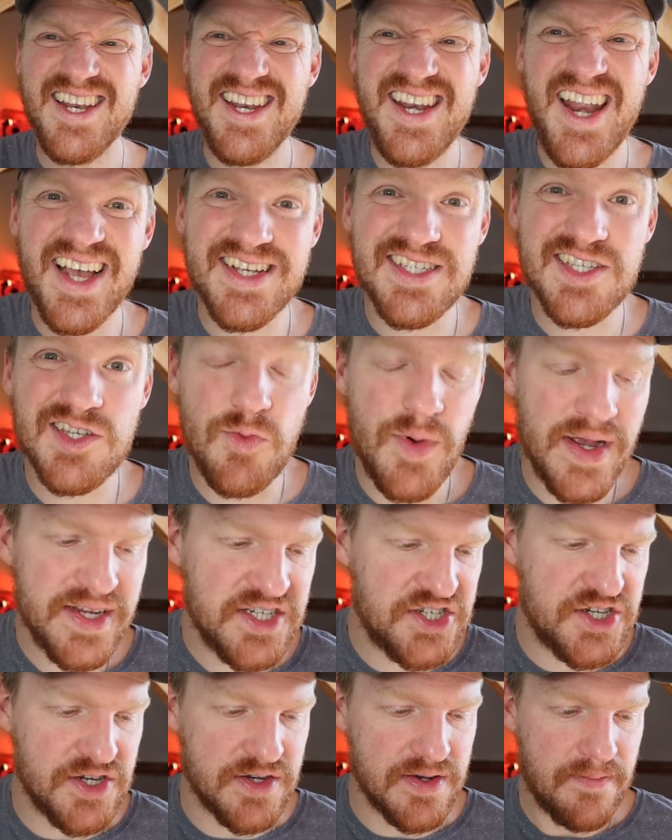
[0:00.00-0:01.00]
Next
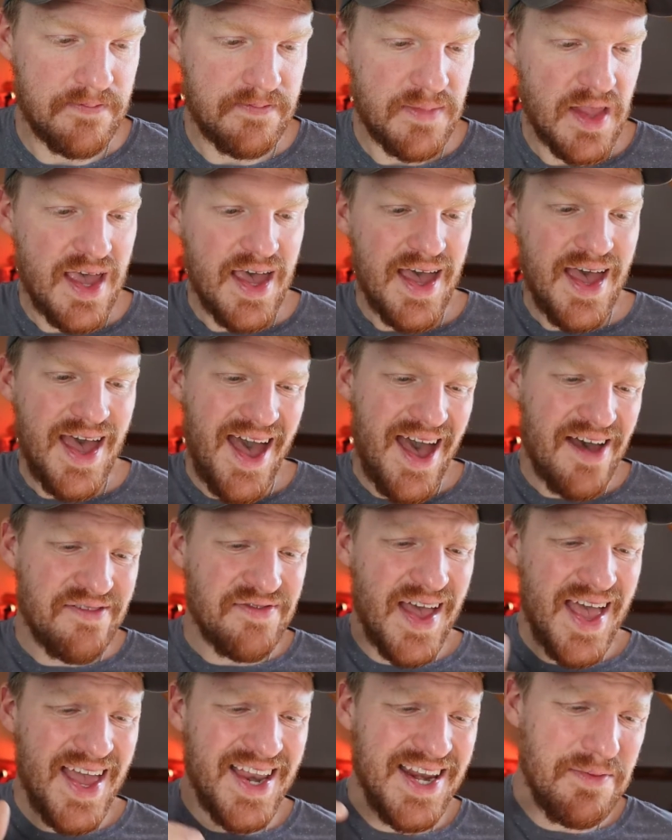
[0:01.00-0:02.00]
question.
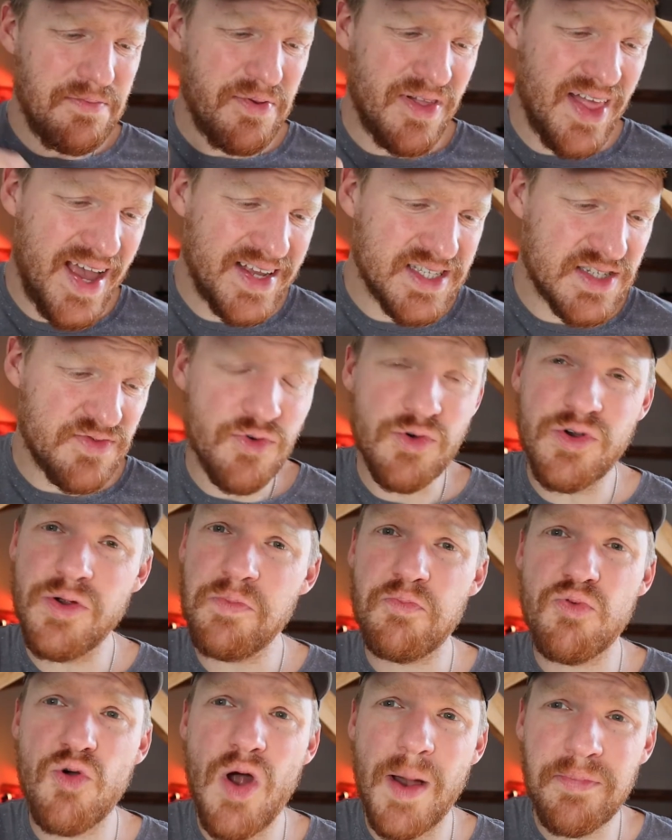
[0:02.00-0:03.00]
Have any plans for a
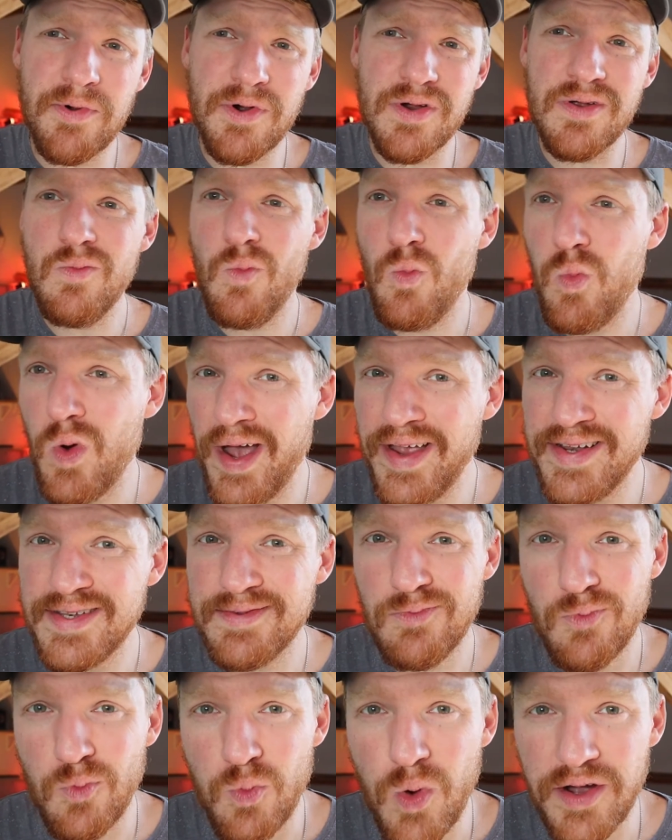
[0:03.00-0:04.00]
proper white
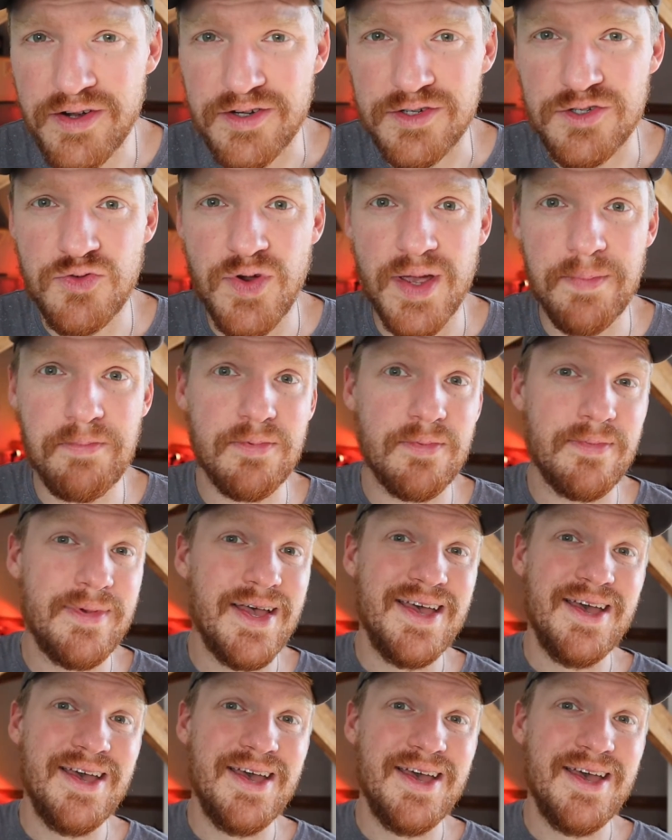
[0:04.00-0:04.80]
water trip?